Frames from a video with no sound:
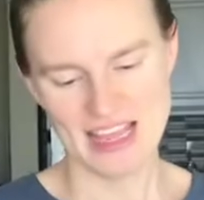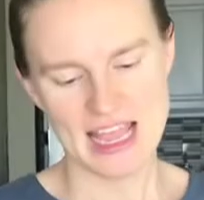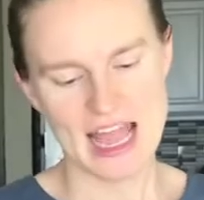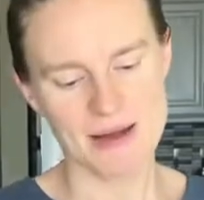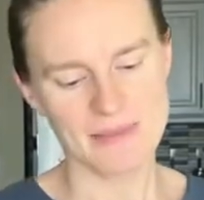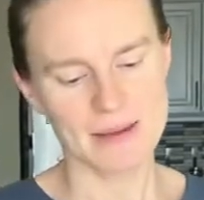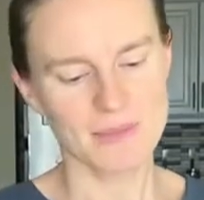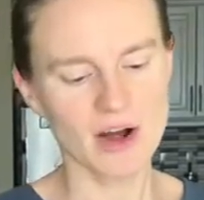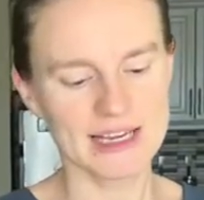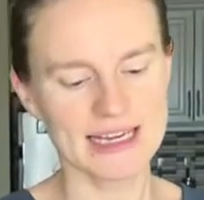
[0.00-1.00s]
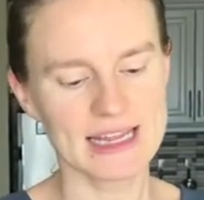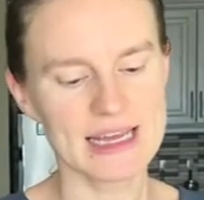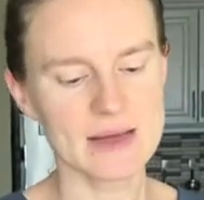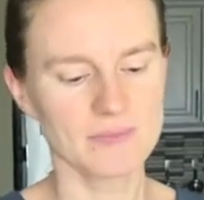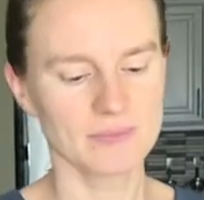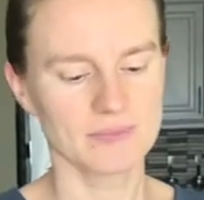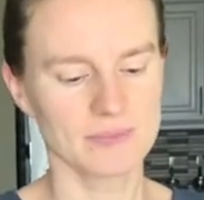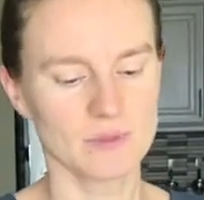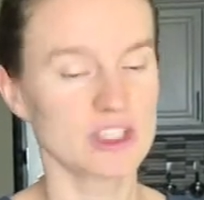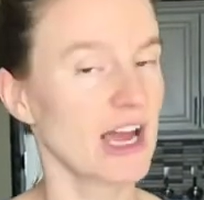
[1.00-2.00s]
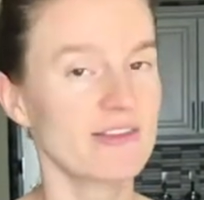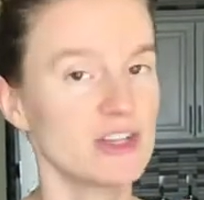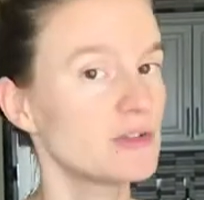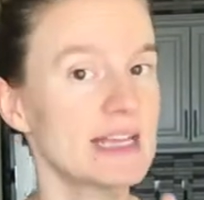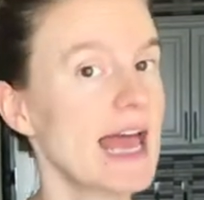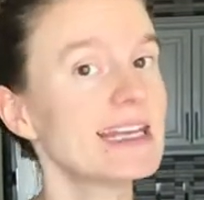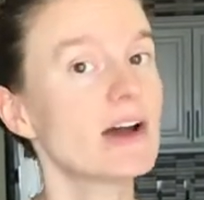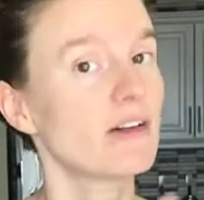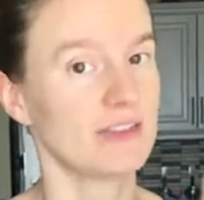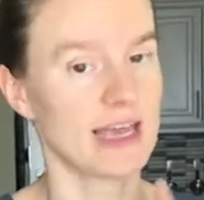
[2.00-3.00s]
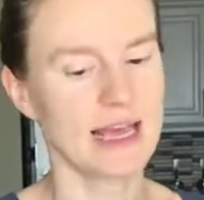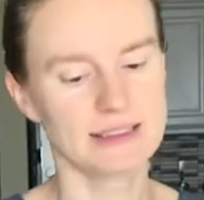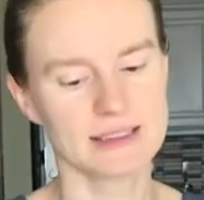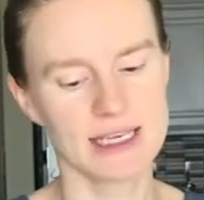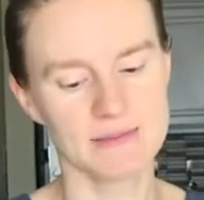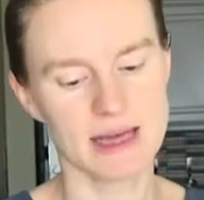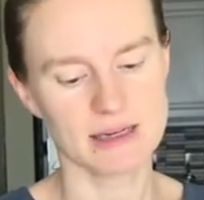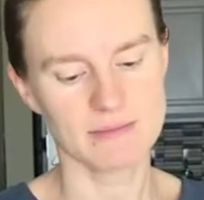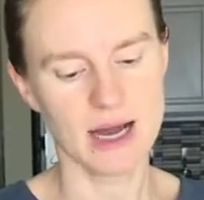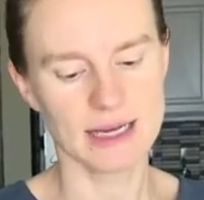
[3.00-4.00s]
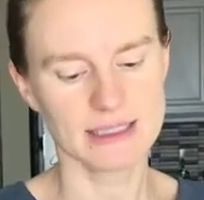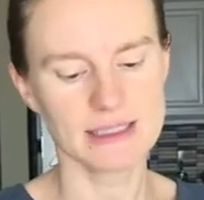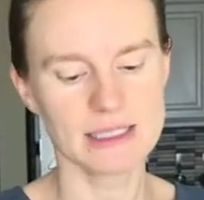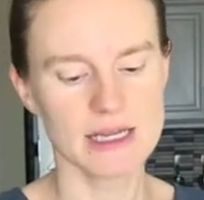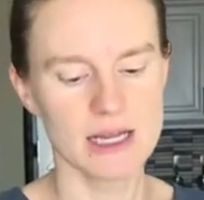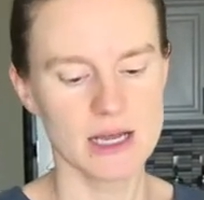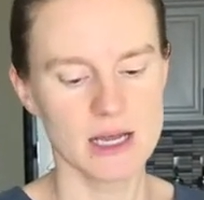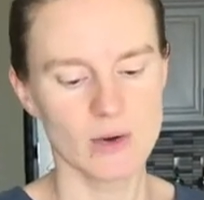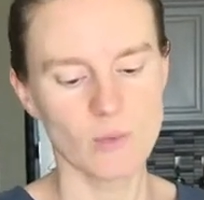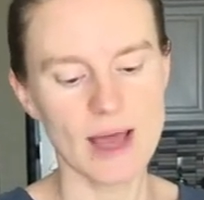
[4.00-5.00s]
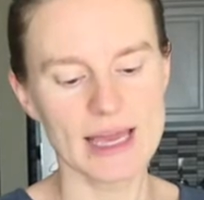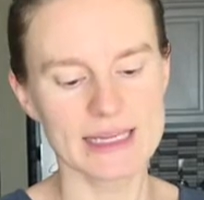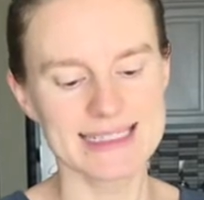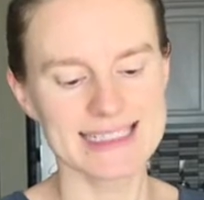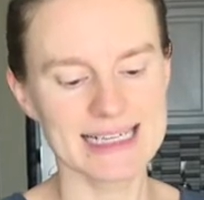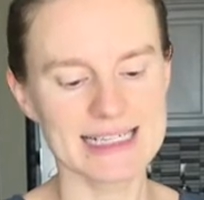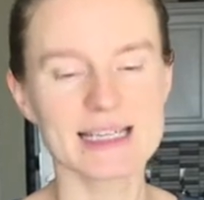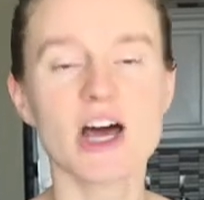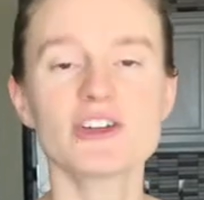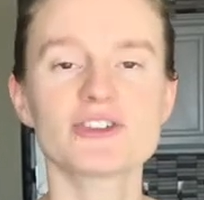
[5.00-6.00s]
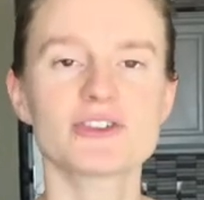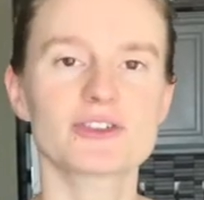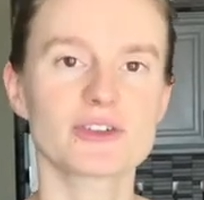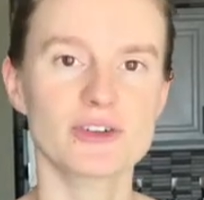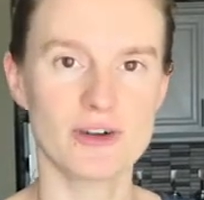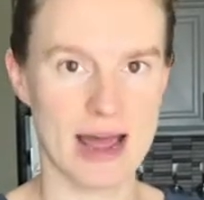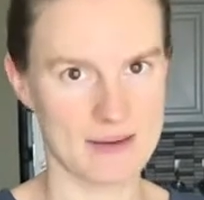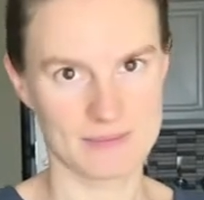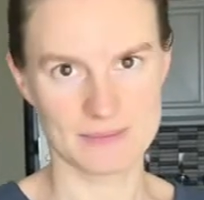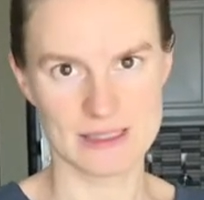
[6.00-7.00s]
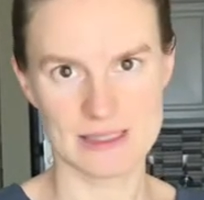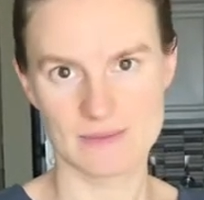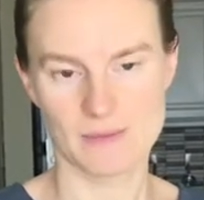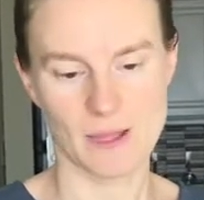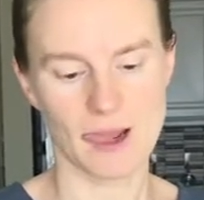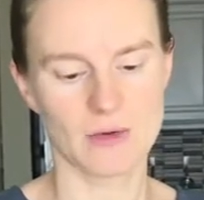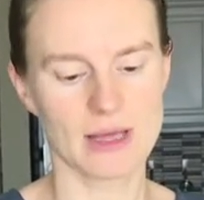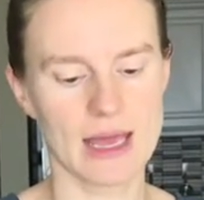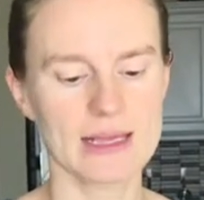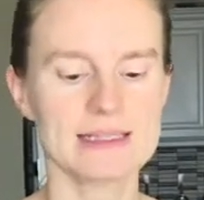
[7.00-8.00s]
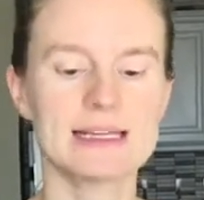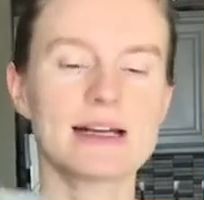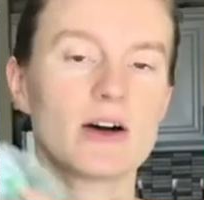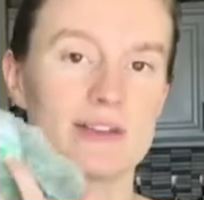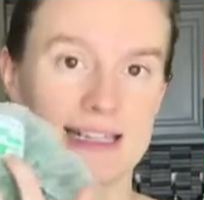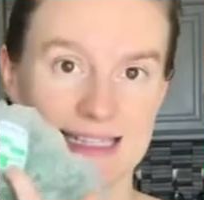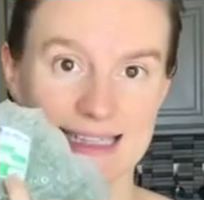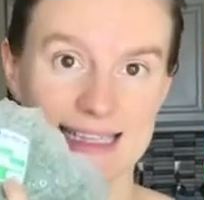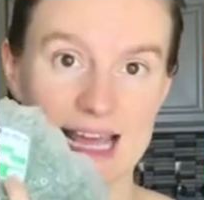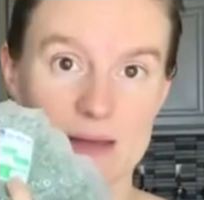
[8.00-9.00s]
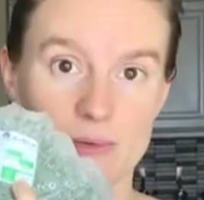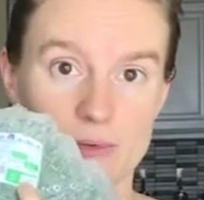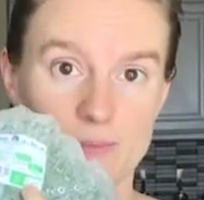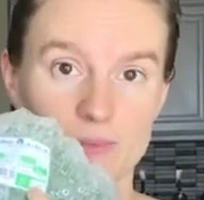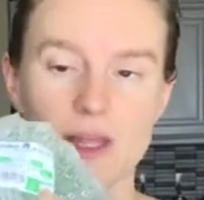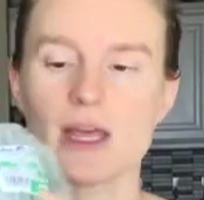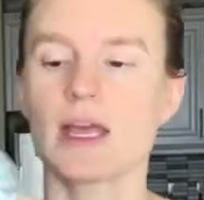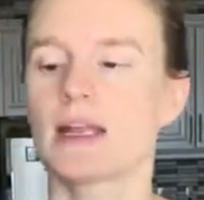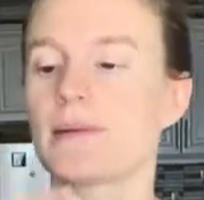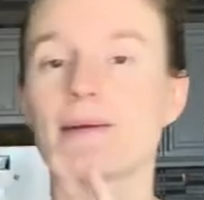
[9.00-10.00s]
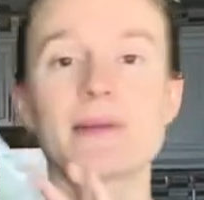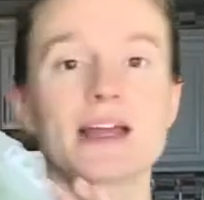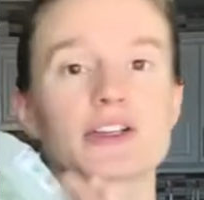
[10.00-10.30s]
and my broccoli, which I haven't used any of yet, keep that in mind, weighed 600 grams. Okay, it said it on the little label. Now make sure